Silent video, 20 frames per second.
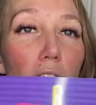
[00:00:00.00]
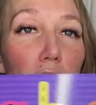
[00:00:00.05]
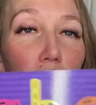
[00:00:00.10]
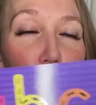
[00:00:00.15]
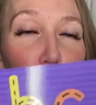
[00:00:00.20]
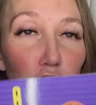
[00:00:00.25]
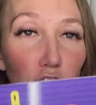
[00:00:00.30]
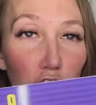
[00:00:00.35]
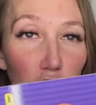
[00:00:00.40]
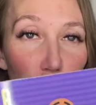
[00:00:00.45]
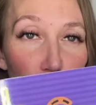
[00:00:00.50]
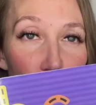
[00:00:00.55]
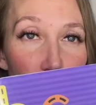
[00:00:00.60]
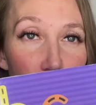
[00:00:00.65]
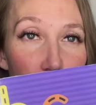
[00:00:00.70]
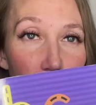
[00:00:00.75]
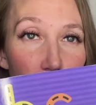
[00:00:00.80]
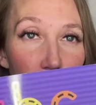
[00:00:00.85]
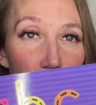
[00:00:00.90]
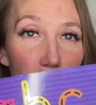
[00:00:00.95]
She just
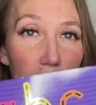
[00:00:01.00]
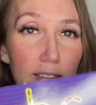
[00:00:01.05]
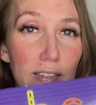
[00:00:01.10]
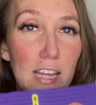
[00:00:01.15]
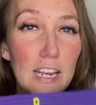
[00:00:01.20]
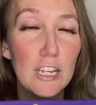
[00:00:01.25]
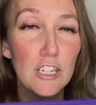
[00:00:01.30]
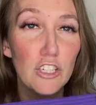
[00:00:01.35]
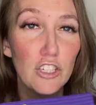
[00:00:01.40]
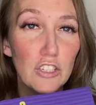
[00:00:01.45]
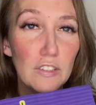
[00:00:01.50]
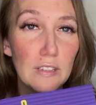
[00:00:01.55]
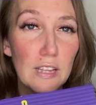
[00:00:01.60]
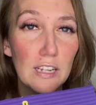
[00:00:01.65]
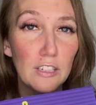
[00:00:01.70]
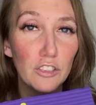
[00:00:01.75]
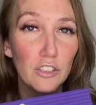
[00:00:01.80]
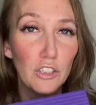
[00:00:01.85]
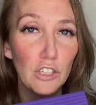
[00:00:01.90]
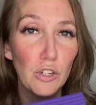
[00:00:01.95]
did this, and she's
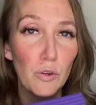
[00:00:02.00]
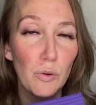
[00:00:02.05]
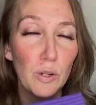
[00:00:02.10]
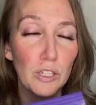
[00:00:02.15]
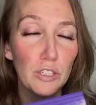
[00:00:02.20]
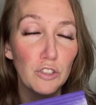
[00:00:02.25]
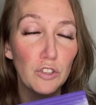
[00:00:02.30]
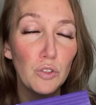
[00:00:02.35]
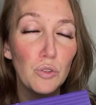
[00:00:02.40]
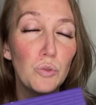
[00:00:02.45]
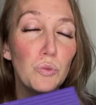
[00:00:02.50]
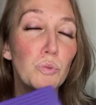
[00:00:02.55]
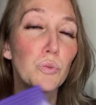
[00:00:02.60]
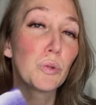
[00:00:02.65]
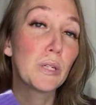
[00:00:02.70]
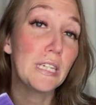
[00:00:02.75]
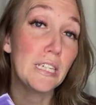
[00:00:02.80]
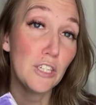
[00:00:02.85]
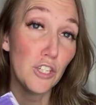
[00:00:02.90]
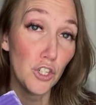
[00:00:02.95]
actually going to
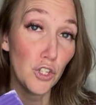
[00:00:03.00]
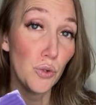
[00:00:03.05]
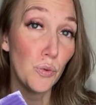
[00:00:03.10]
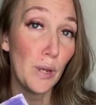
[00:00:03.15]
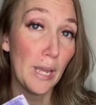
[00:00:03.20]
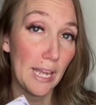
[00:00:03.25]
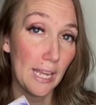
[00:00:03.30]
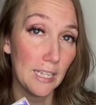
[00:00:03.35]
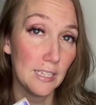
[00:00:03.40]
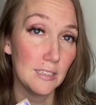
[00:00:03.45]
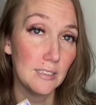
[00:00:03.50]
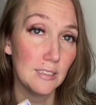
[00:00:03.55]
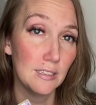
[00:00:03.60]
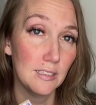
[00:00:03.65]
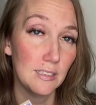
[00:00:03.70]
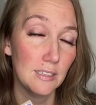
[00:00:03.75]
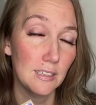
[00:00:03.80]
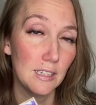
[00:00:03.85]
redo it